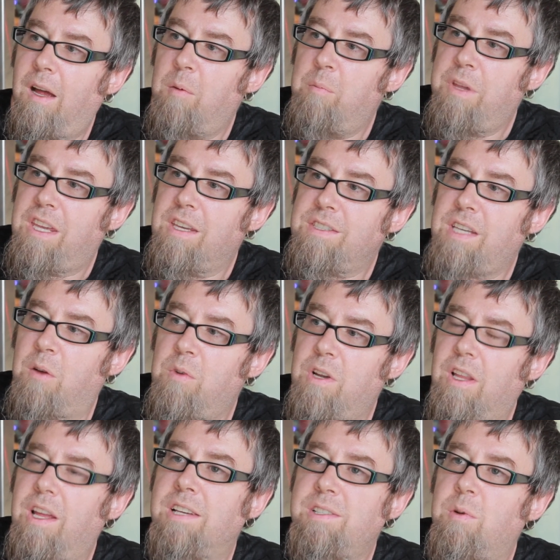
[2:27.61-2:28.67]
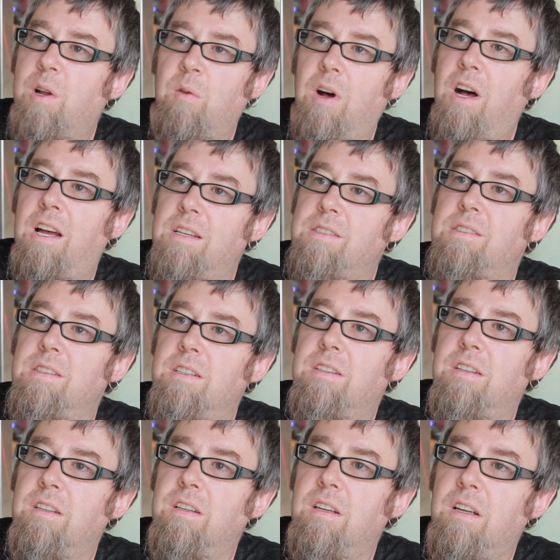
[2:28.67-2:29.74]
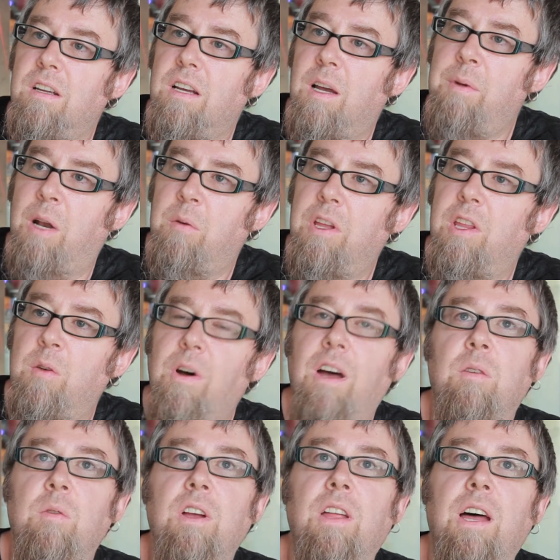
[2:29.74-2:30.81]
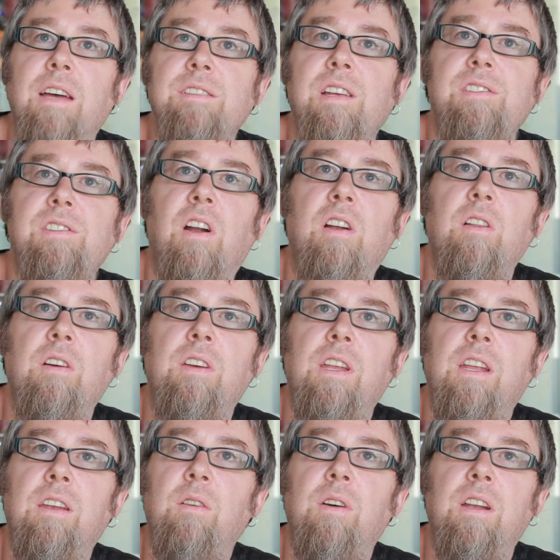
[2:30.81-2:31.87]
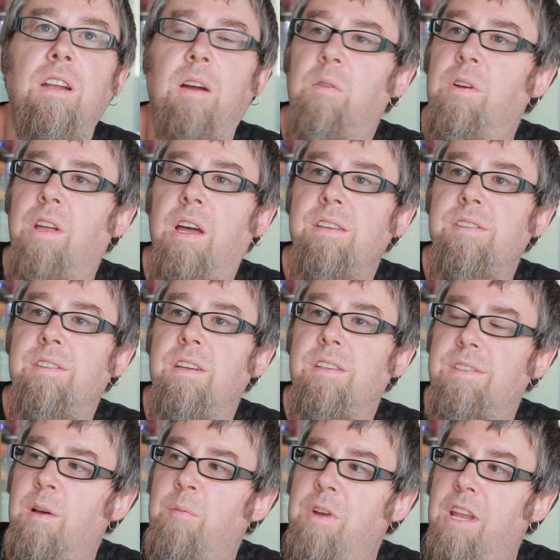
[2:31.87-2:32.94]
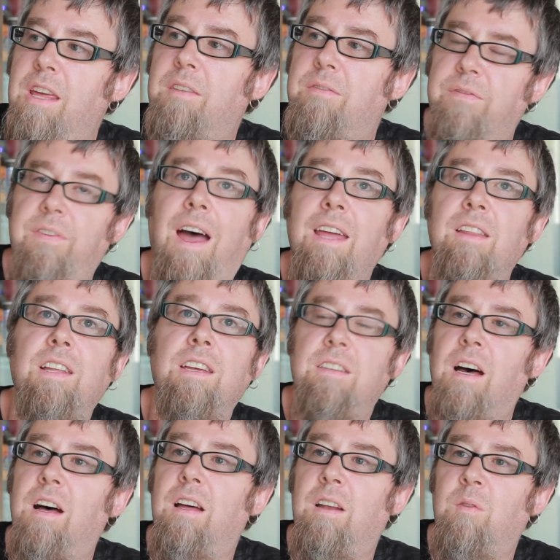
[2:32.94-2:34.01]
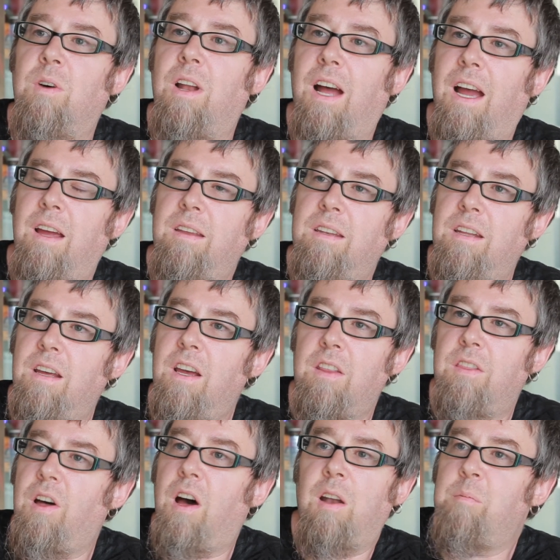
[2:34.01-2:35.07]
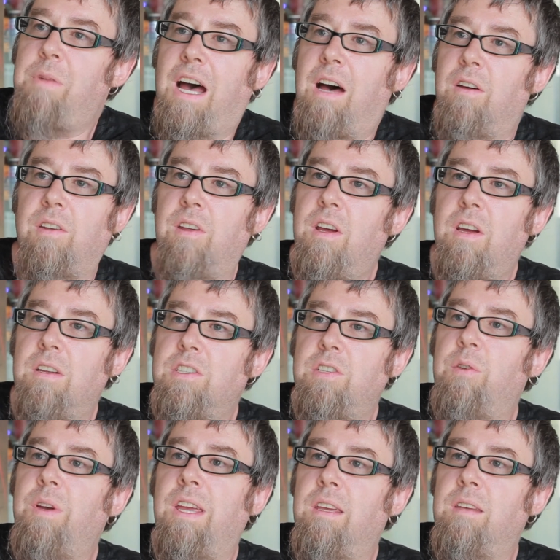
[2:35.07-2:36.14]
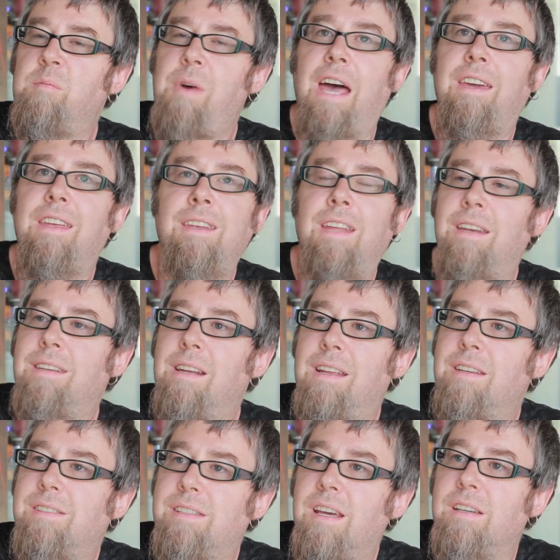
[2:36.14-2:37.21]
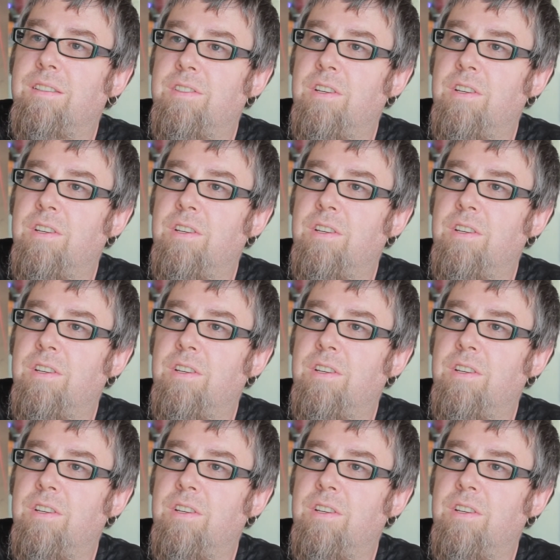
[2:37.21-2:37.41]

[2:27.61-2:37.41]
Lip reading: Because I realized what it was. I really realized. I started looking into it, and I realized that somebody had finally done what I thought about doing back in 1996.